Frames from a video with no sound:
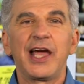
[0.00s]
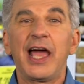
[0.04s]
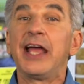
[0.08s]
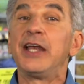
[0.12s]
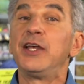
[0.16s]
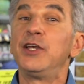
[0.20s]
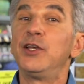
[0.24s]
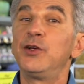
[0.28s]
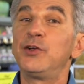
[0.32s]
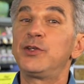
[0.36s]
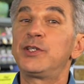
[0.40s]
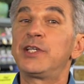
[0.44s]

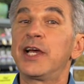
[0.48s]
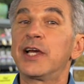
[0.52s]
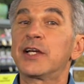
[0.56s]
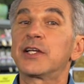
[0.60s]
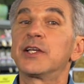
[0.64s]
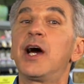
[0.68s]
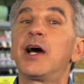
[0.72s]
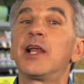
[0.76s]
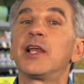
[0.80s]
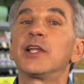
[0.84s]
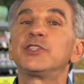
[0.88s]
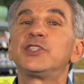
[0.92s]
and new
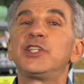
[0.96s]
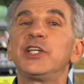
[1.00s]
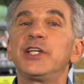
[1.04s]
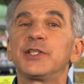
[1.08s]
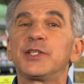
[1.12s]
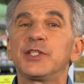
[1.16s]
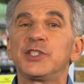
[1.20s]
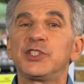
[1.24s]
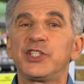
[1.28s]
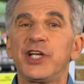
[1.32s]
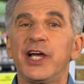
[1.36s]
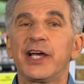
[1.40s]
technology at
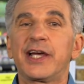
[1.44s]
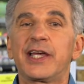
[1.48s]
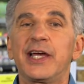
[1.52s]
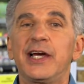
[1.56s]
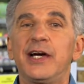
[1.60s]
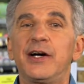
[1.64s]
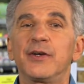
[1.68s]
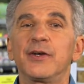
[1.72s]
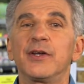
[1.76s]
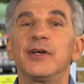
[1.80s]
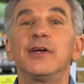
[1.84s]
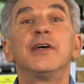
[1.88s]
the
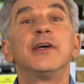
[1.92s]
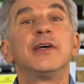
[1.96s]
checkout